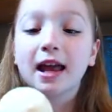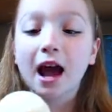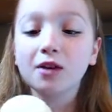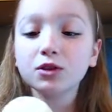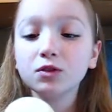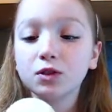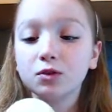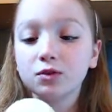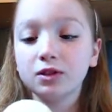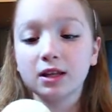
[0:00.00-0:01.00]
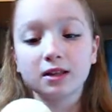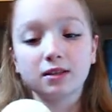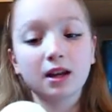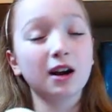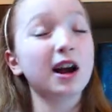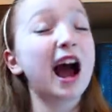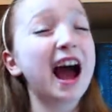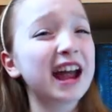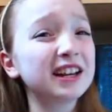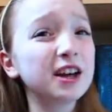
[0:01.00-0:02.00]
how you use these, they're
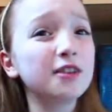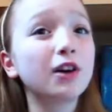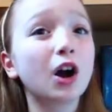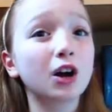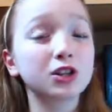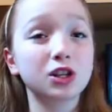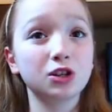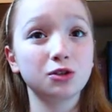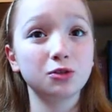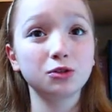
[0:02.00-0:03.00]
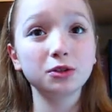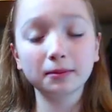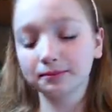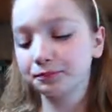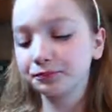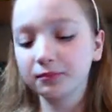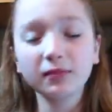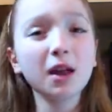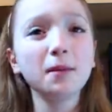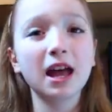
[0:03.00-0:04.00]
kind of hard to use
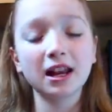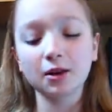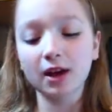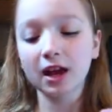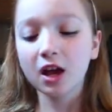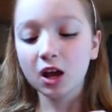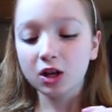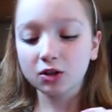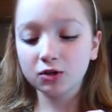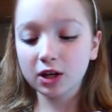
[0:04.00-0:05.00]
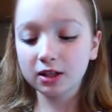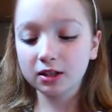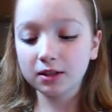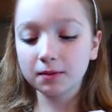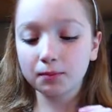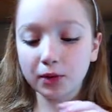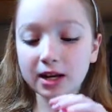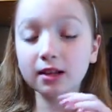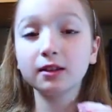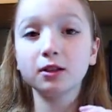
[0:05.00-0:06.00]
but anyway, you just
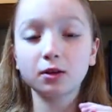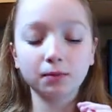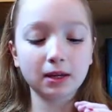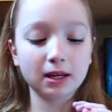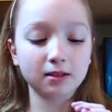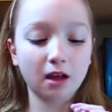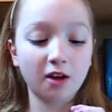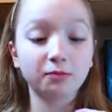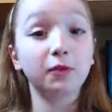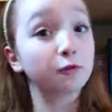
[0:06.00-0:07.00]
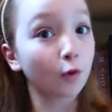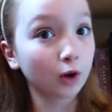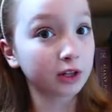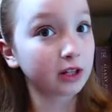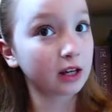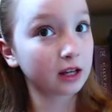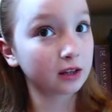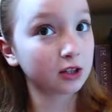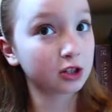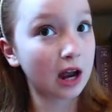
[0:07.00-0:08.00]
break a little piece off before you get
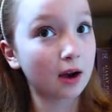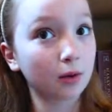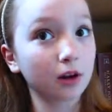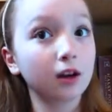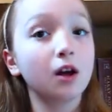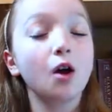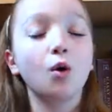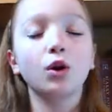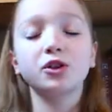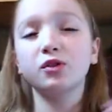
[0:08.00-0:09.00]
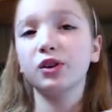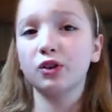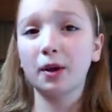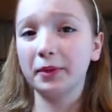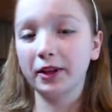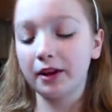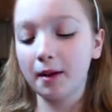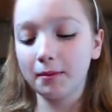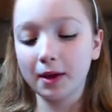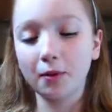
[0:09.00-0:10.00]
in the shower, or you can crumble it
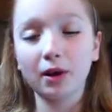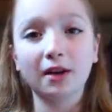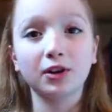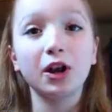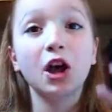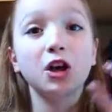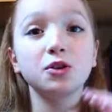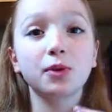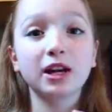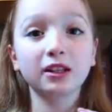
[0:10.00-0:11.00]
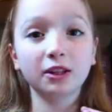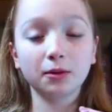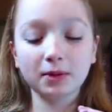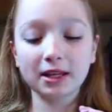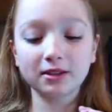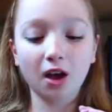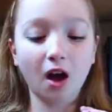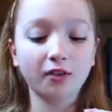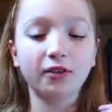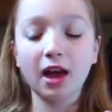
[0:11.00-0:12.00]
up, but whatever. You break a little piece
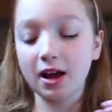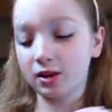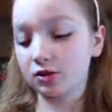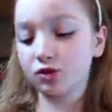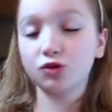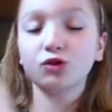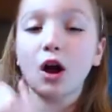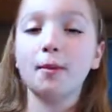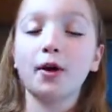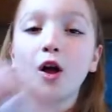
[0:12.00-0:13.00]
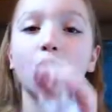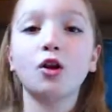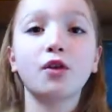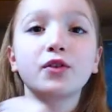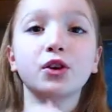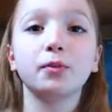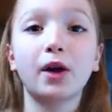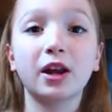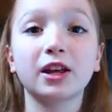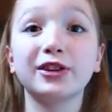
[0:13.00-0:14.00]
off and scrub all over your
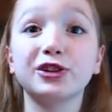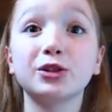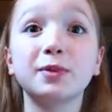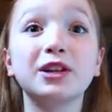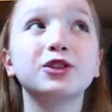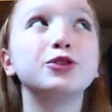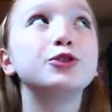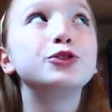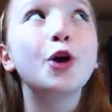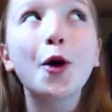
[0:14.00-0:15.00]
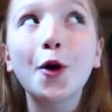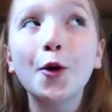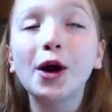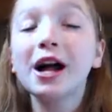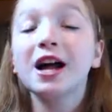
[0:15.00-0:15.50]
body. It just makes you so